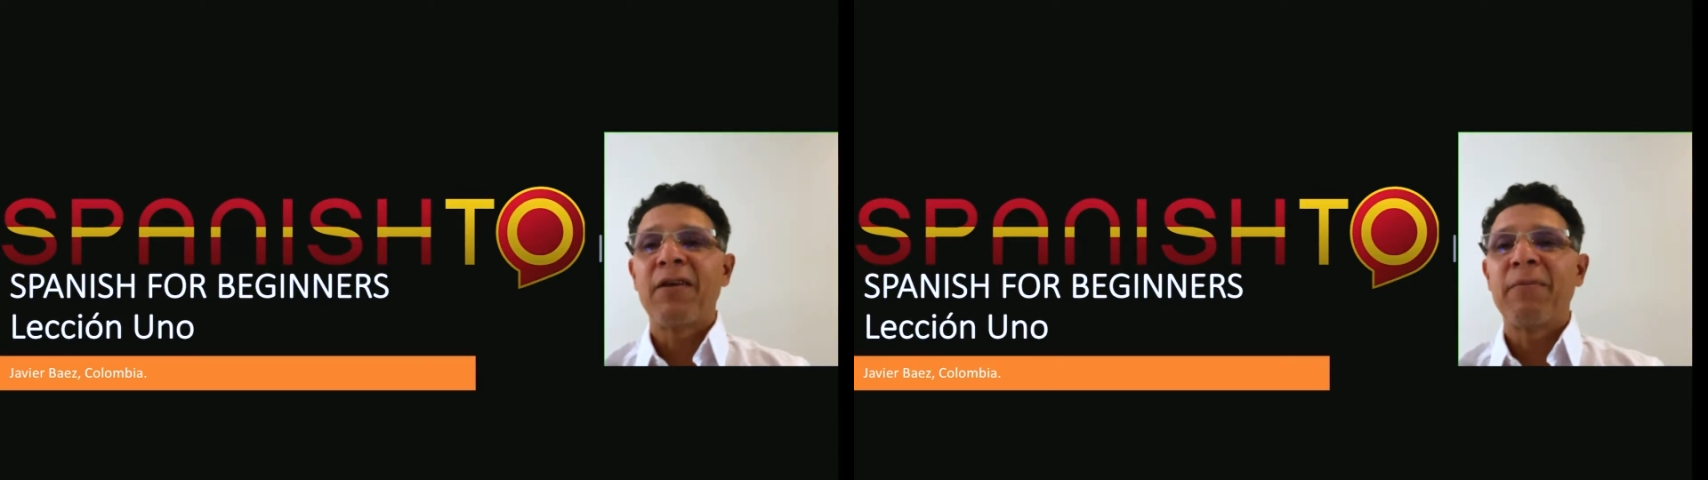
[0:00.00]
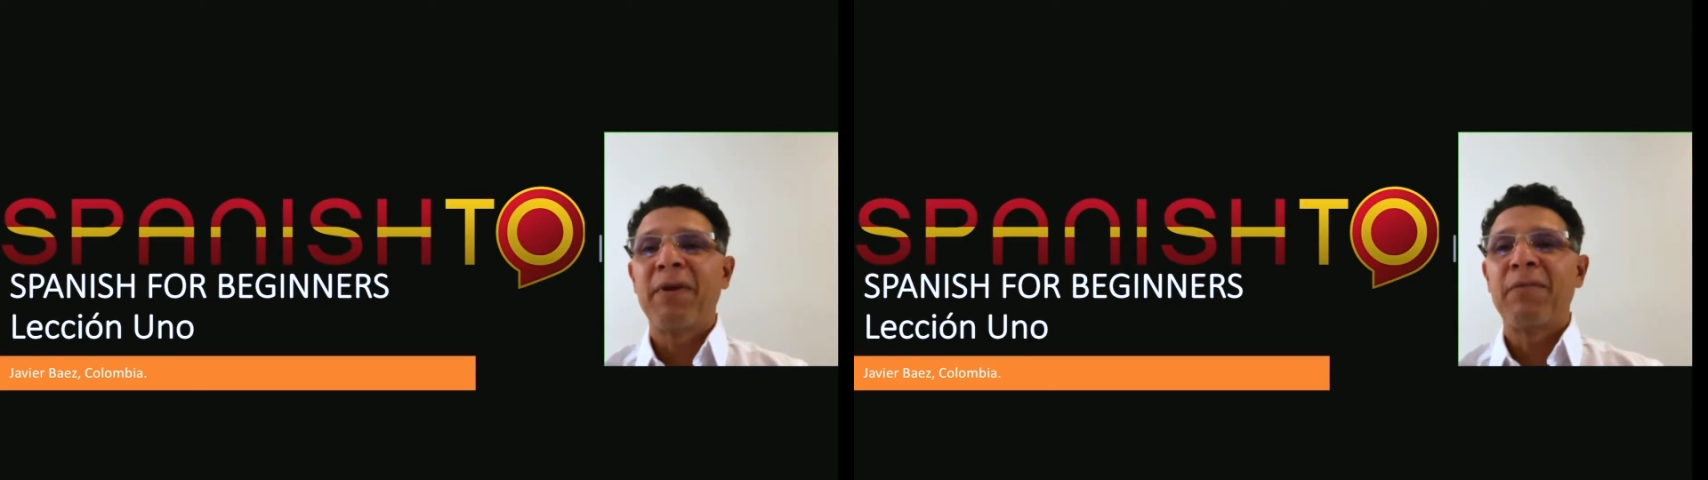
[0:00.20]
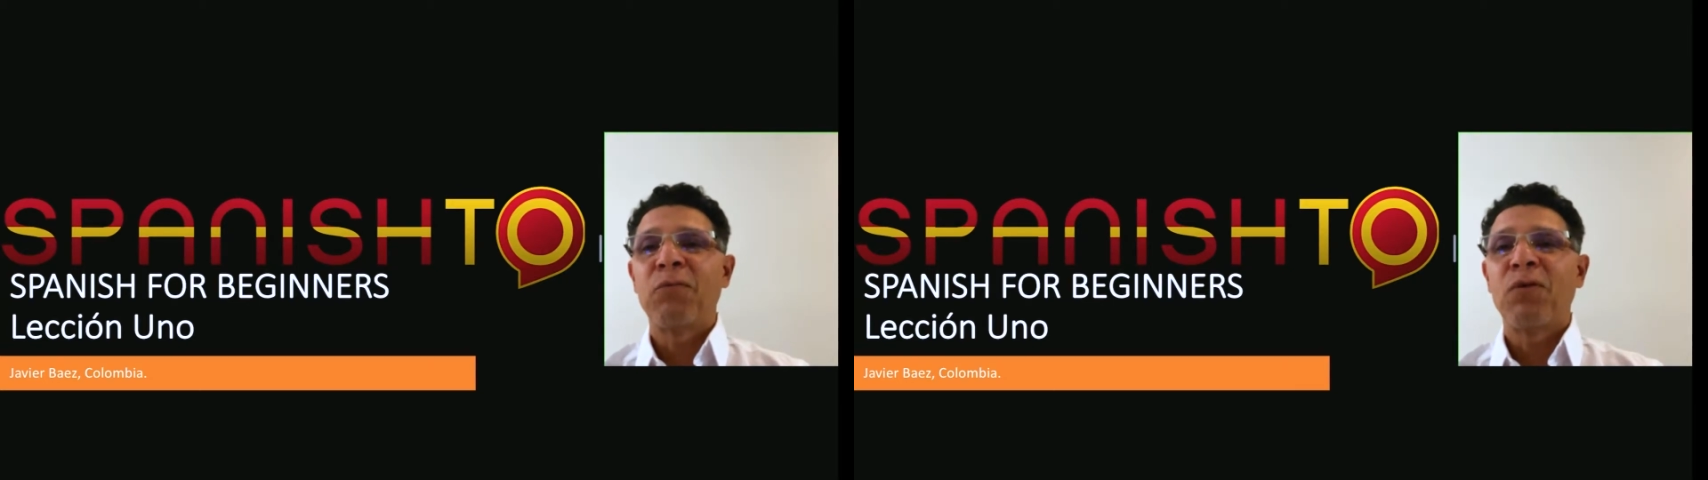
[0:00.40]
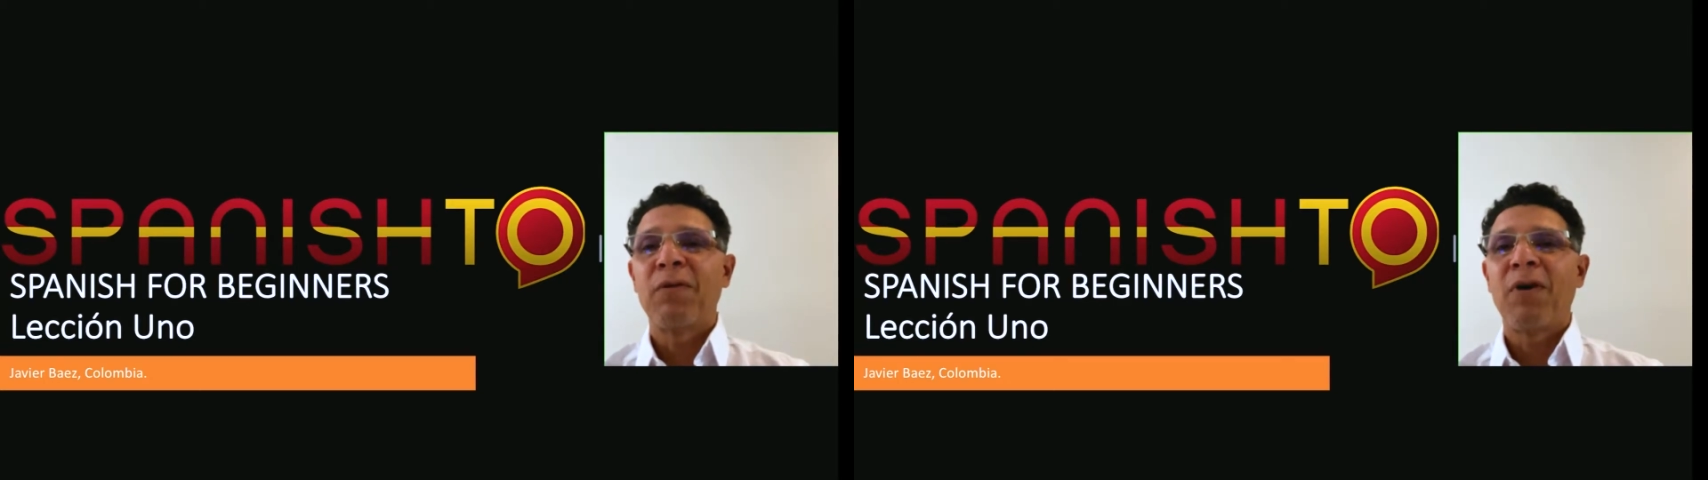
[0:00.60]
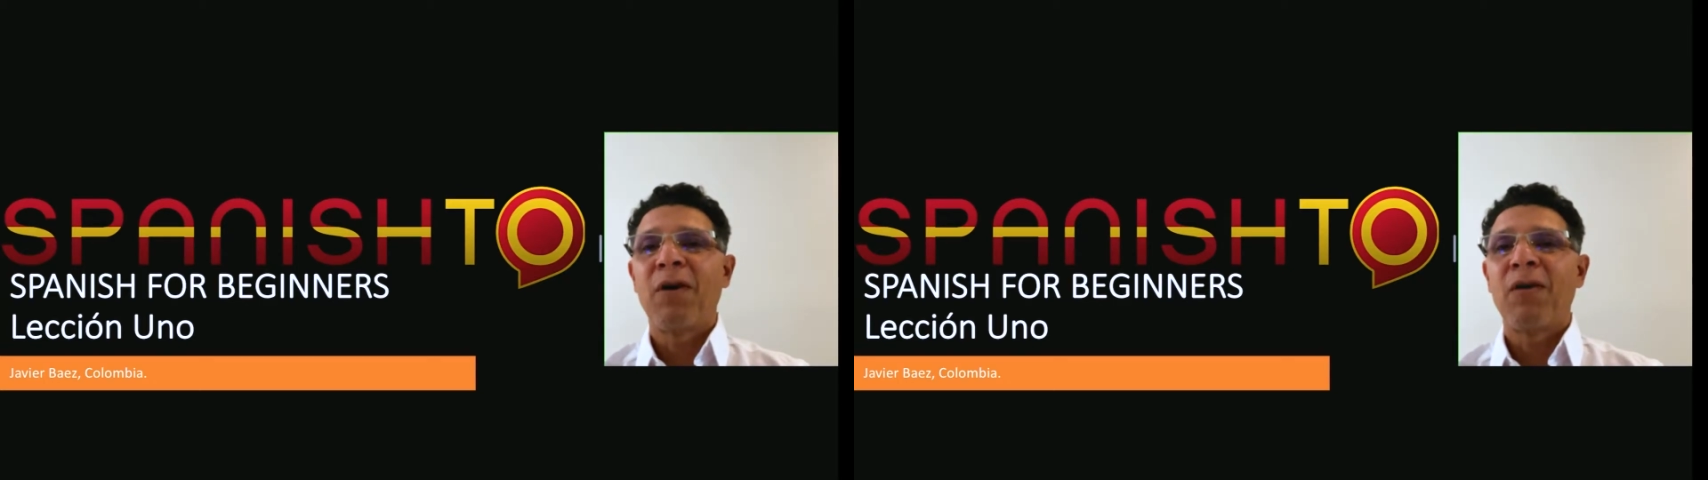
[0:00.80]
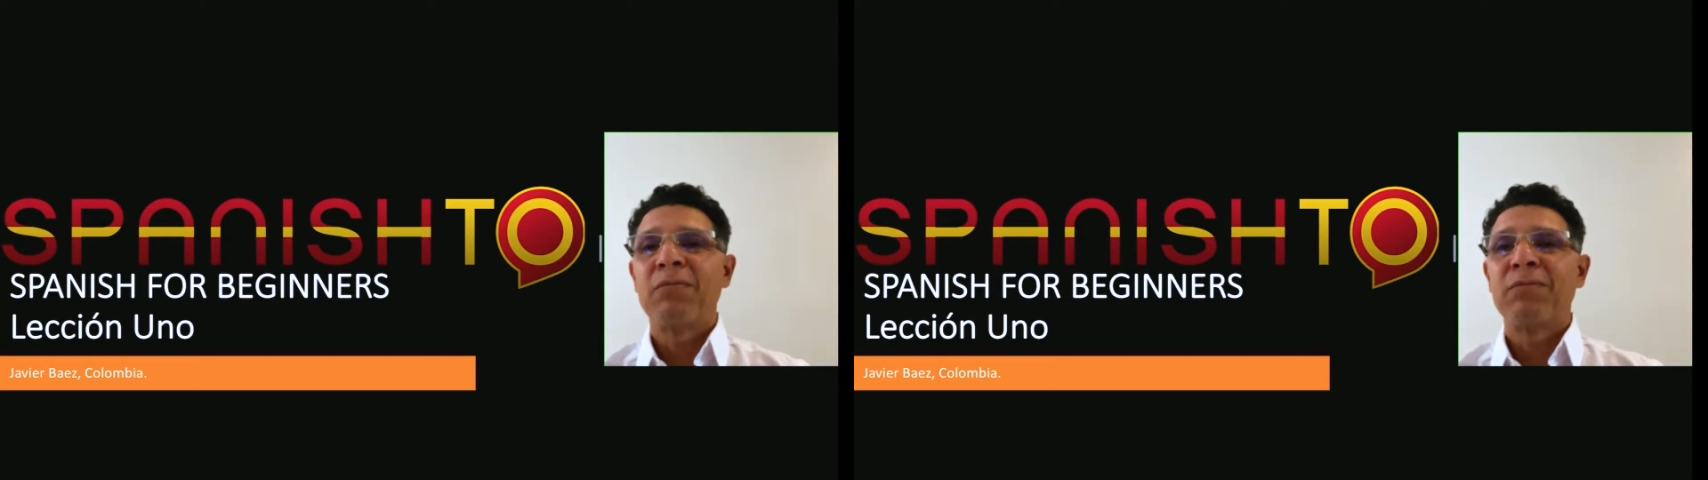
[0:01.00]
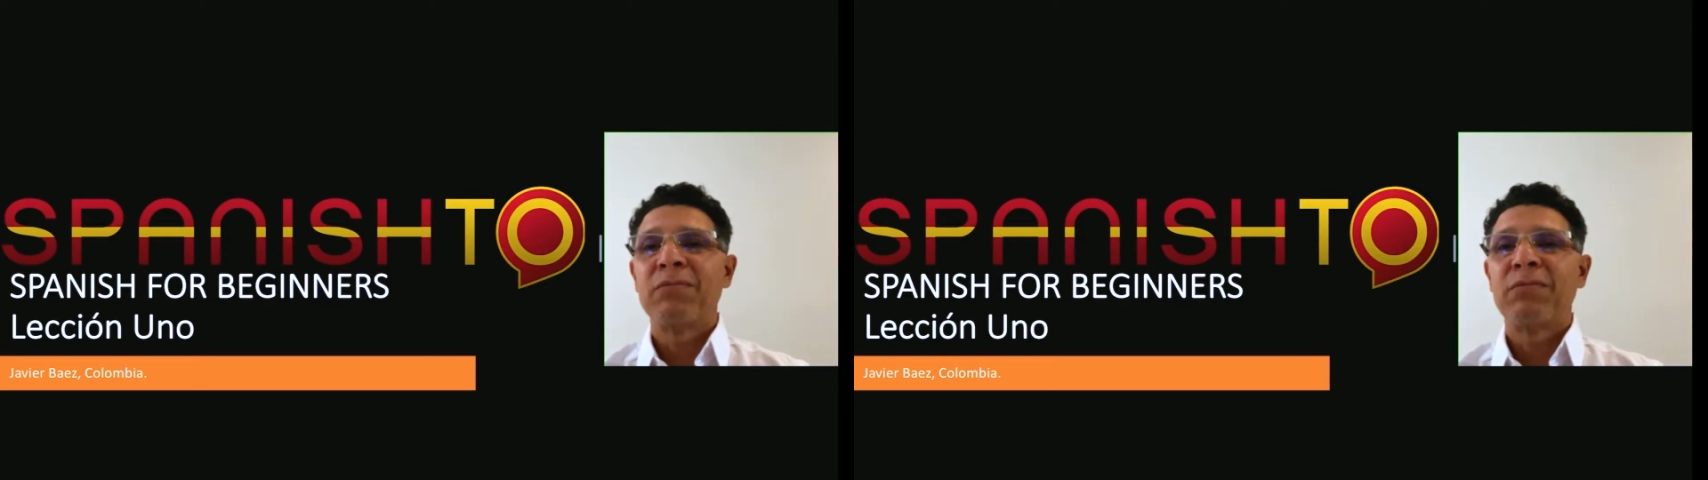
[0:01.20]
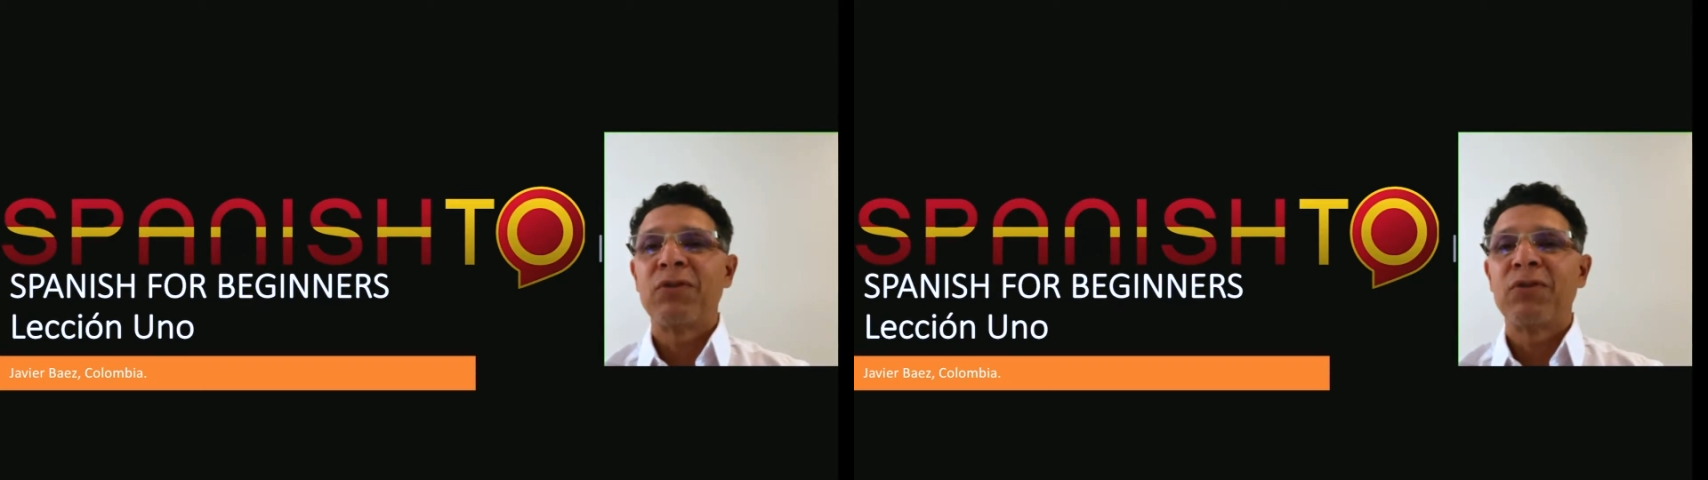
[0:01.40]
you a bit more about your